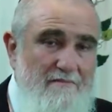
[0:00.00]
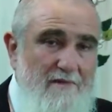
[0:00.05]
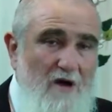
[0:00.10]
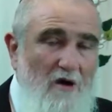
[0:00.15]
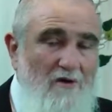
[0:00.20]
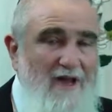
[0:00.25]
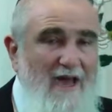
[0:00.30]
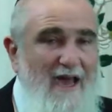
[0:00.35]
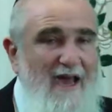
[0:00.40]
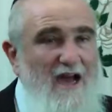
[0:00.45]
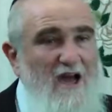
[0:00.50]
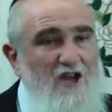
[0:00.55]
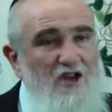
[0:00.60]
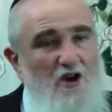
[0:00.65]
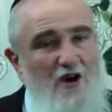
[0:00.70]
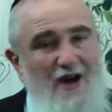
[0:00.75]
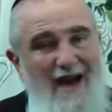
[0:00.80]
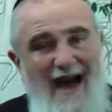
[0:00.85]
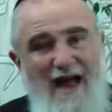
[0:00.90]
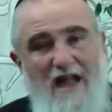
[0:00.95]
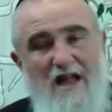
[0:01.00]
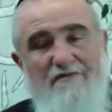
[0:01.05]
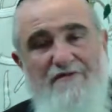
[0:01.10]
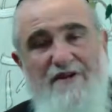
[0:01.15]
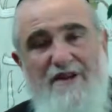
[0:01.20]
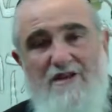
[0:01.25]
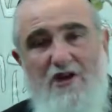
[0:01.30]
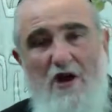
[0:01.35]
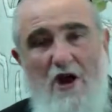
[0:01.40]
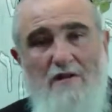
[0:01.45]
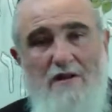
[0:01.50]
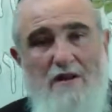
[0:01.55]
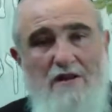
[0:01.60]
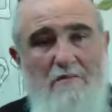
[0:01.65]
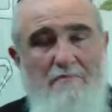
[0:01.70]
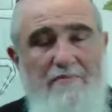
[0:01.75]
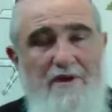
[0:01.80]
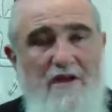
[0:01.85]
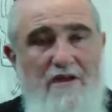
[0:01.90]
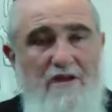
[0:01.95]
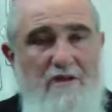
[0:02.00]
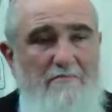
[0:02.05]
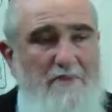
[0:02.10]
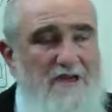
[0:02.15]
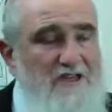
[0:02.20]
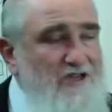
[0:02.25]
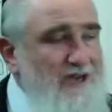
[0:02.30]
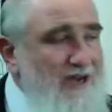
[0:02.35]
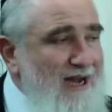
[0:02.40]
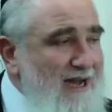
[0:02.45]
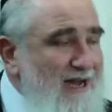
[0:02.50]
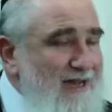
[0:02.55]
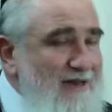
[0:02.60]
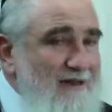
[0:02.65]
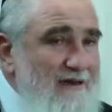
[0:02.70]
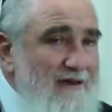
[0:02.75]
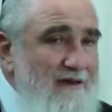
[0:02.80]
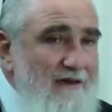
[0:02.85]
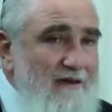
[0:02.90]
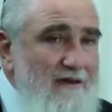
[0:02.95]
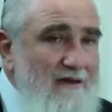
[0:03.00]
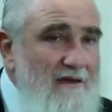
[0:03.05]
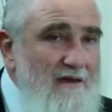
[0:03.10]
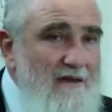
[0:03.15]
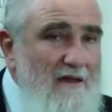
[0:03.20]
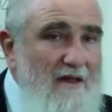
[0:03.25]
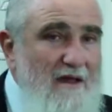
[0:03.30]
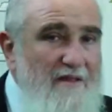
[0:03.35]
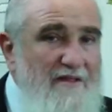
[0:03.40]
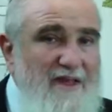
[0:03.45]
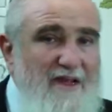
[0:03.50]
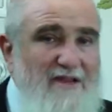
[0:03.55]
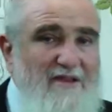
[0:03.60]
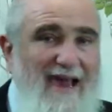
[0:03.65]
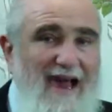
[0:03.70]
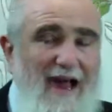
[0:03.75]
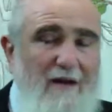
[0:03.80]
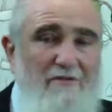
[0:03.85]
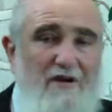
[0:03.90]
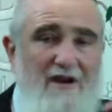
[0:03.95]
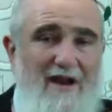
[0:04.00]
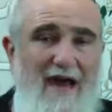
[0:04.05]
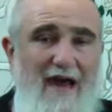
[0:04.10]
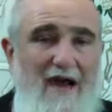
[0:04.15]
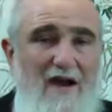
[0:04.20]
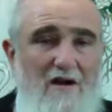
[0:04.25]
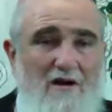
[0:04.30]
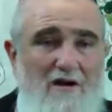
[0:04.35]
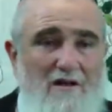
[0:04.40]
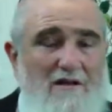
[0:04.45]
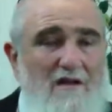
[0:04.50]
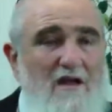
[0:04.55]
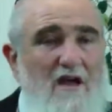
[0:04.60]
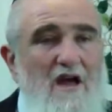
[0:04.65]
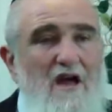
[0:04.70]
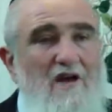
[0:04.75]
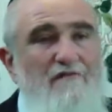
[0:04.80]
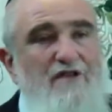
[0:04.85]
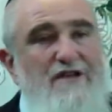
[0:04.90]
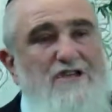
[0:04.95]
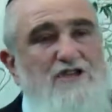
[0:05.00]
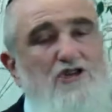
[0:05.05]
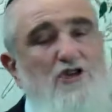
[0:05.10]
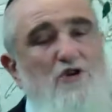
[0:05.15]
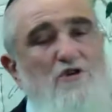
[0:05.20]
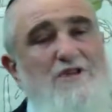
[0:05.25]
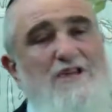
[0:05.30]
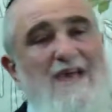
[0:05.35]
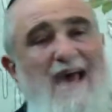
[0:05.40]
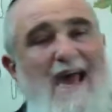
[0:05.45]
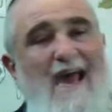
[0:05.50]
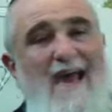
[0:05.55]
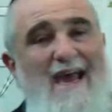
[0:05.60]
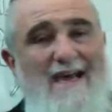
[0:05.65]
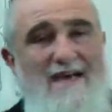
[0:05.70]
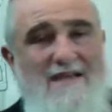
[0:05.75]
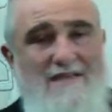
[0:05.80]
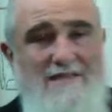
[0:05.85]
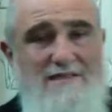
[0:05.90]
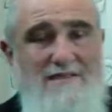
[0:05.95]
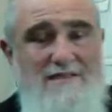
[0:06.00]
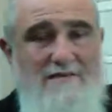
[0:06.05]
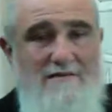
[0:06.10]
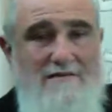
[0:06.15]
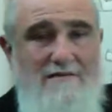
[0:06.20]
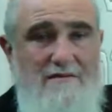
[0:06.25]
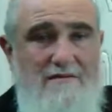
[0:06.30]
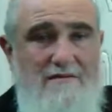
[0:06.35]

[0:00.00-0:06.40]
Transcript: Okay, on Yud Aleph, he told them to build the Mishkan, the tabernacle, for two days.